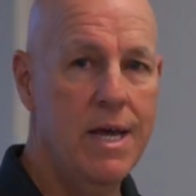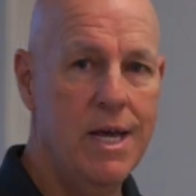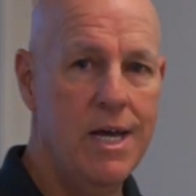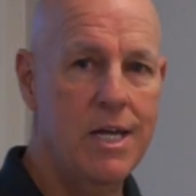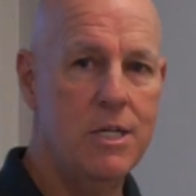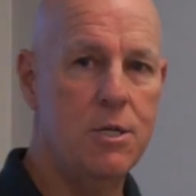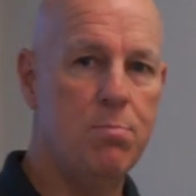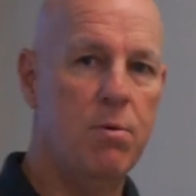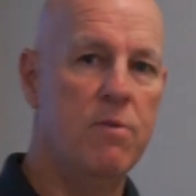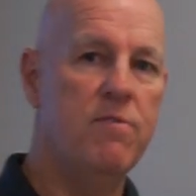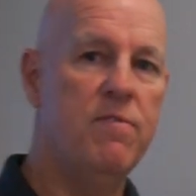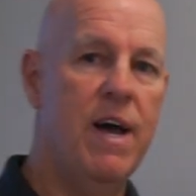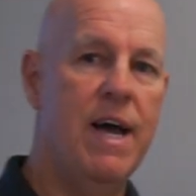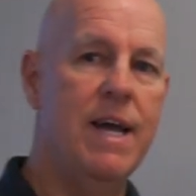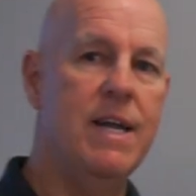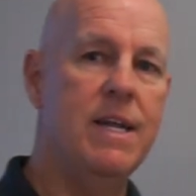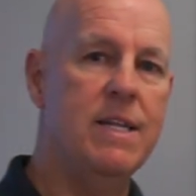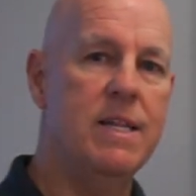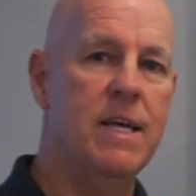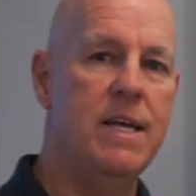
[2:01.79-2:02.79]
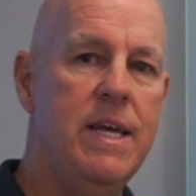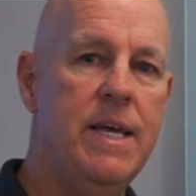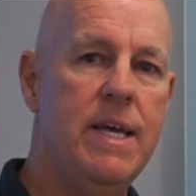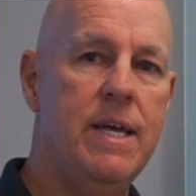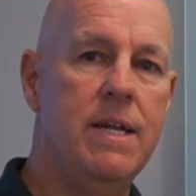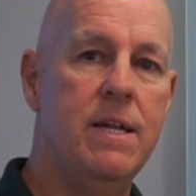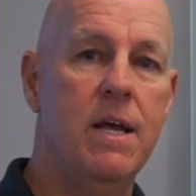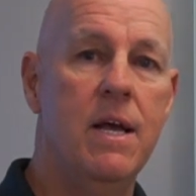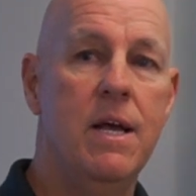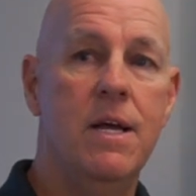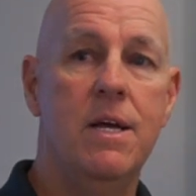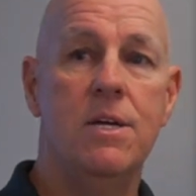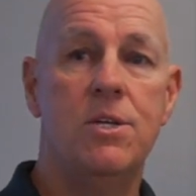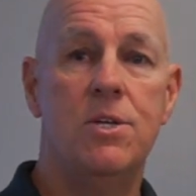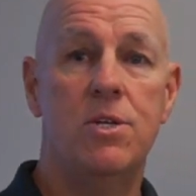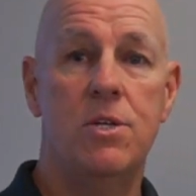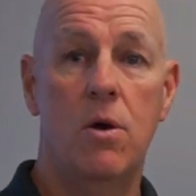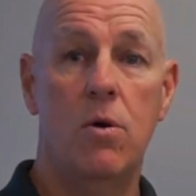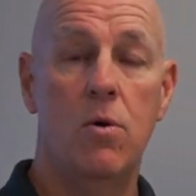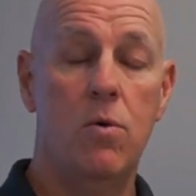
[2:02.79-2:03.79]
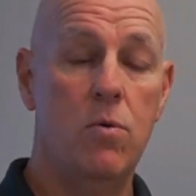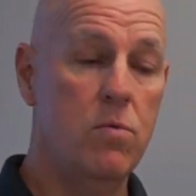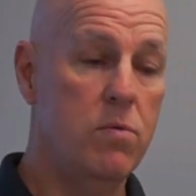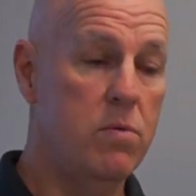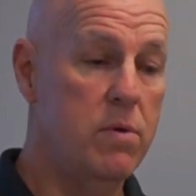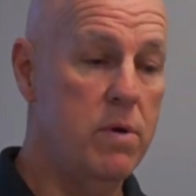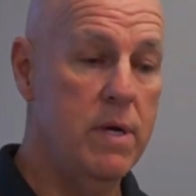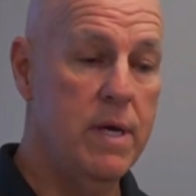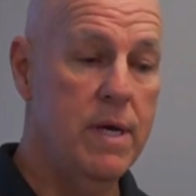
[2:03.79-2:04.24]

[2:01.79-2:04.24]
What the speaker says: It's providing heat. So